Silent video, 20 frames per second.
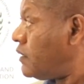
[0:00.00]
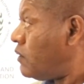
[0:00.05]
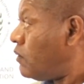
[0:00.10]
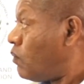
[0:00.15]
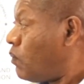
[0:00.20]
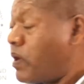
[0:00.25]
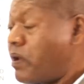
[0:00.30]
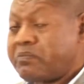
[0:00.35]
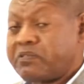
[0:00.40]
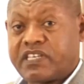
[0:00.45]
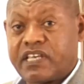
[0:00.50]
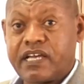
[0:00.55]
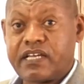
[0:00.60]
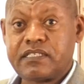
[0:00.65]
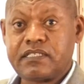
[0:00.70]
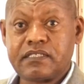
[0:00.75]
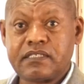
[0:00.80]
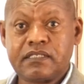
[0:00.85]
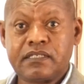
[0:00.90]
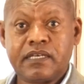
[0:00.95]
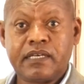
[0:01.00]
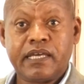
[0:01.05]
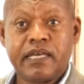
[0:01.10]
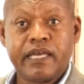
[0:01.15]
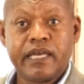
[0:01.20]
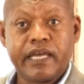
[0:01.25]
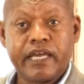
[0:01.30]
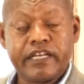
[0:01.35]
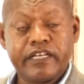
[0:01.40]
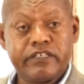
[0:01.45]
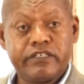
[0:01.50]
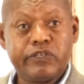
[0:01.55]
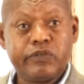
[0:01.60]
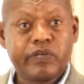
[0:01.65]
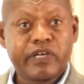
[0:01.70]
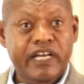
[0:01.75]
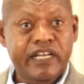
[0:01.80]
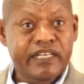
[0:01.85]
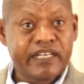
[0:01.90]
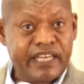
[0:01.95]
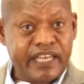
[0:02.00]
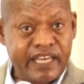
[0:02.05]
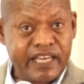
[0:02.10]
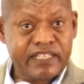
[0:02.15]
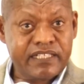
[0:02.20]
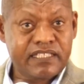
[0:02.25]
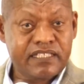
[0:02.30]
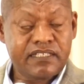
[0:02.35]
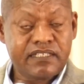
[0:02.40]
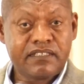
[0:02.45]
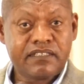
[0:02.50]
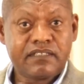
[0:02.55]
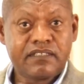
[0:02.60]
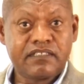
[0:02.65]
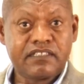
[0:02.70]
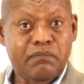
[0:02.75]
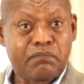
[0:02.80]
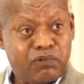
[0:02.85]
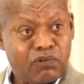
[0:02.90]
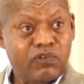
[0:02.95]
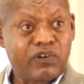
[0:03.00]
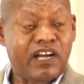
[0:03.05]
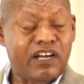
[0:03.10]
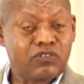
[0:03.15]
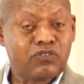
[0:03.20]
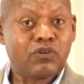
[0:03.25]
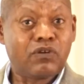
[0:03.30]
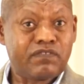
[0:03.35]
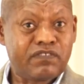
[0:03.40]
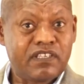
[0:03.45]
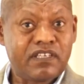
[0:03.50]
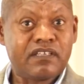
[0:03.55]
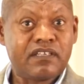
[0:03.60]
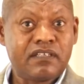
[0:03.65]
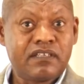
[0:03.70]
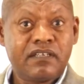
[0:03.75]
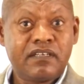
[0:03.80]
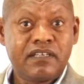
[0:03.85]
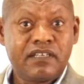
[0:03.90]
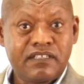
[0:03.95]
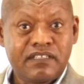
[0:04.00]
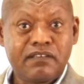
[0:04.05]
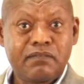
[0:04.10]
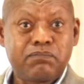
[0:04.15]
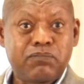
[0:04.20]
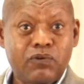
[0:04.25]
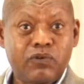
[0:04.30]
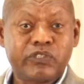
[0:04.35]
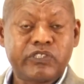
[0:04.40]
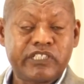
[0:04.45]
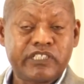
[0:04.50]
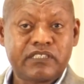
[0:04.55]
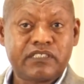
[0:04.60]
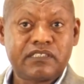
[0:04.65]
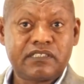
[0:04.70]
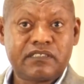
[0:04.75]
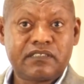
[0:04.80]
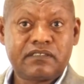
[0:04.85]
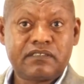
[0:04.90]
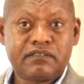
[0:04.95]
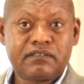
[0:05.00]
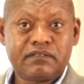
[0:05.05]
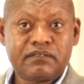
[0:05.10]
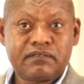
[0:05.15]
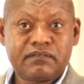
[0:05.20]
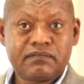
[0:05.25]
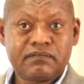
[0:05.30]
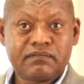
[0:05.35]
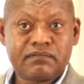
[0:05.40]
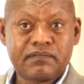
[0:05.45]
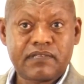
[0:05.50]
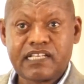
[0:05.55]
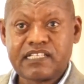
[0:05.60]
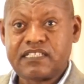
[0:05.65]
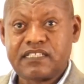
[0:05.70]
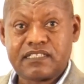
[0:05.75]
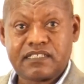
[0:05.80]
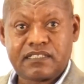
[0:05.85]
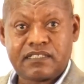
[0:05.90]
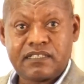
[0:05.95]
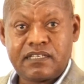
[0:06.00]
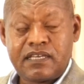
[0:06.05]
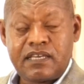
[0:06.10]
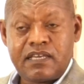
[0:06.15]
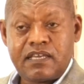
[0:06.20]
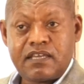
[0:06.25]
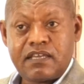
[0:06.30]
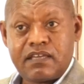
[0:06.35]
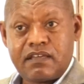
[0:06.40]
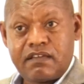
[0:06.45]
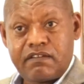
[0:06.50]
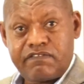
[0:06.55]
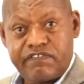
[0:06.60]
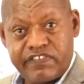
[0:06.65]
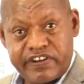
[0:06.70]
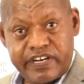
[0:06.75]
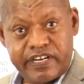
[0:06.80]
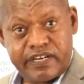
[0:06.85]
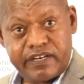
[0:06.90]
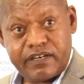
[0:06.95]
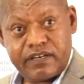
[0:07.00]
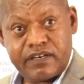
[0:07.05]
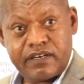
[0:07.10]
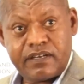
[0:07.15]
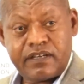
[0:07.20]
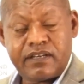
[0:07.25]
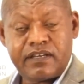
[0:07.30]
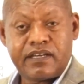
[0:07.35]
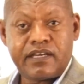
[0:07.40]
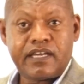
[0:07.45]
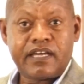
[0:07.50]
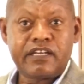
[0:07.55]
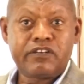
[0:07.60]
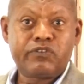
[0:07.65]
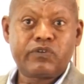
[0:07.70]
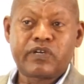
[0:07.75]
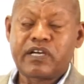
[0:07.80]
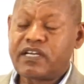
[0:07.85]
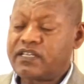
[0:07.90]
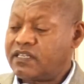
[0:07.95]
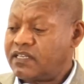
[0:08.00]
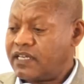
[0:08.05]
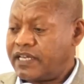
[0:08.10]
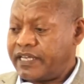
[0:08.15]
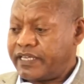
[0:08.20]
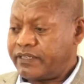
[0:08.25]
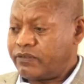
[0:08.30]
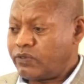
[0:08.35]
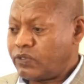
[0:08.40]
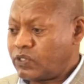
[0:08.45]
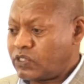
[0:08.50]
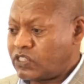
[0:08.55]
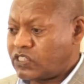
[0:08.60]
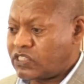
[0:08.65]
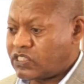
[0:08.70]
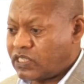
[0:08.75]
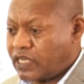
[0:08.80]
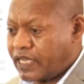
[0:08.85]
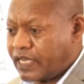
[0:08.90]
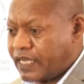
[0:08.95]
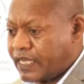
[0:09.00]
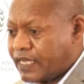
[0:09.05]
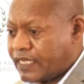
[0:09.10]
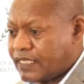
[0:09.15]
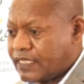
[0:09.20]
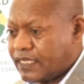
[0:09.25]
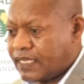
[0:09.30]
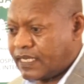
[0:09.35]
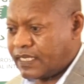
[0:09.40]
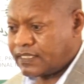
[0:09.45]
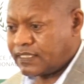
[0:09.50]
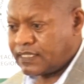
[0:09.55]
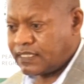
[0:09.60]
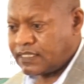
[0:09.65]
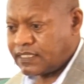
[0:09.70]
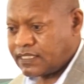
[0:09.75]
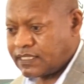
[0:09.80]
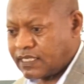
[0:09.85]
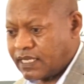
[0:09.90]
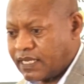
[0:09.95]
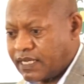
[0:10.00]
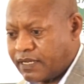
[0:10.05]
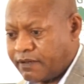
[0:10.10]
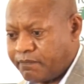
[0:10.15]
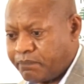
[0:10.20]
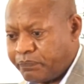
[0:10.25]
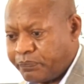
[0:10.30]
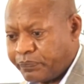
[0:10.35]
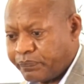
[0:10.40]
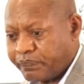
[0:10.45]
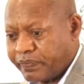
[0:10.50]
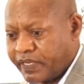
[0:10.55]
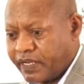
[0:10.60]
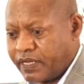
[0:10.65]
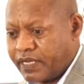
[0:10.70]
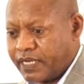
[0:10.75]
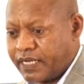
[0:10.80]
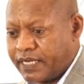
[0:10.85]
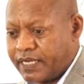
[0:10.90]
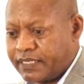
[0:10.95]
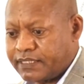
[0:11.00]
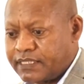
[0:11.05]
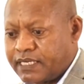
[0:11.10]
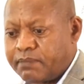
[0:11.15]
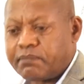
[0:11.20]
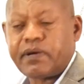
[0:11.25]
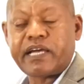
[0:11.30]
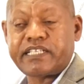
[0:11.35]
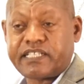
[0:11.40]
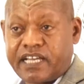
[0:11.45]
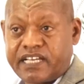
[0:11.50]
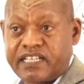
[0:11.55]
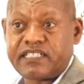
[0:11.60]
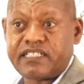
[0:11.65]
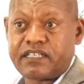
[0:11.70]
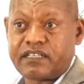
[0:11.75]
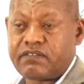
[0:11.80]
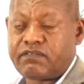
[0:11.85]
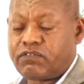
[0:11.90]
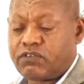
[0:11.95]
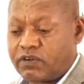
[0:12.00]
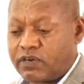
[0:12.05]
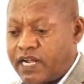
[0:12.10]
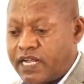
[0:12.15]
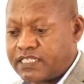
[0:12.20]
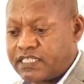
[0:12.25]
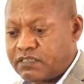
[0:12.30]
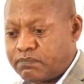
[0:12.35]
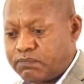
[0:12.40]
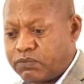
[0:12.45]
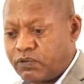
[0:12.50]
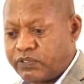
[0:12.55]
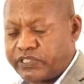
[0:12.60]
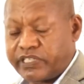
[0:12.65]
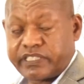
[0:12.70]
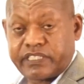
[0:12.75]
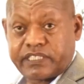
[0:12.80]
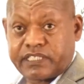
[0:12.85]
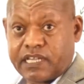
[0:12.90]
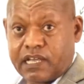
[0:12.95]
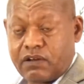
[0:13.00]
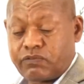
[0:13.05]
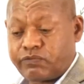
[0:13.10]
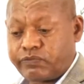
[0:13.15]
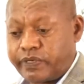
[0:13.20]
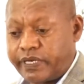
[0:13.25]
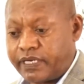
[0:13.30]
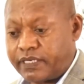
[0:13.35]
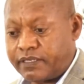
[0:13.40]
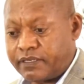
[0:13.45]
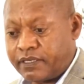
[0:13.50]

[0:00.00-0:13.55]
website, and you can get the product of the project that is free, and you can use this by citing for other projects as well.